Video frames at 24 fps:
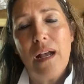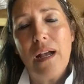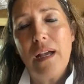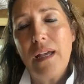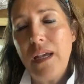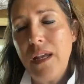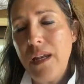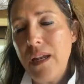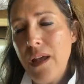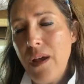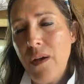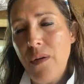
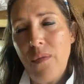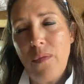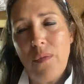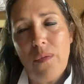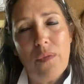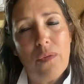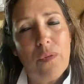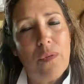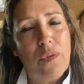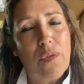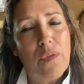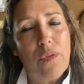you know,
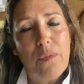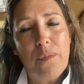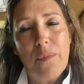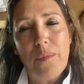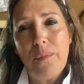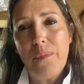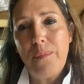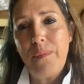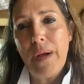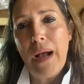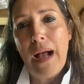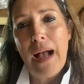
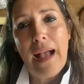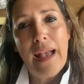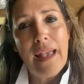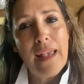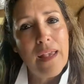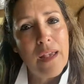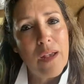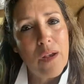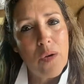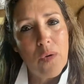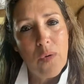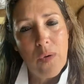
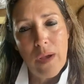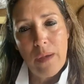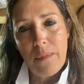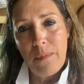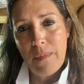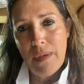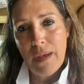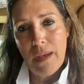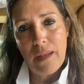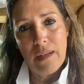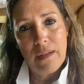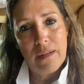buying
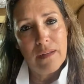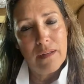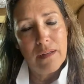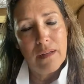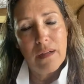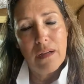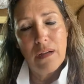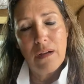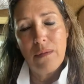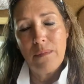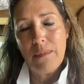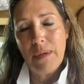equipment.
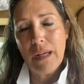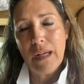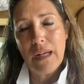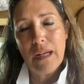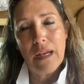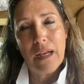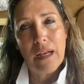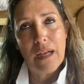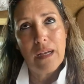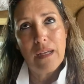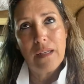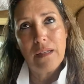Oh my
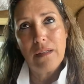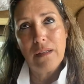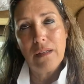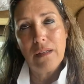God.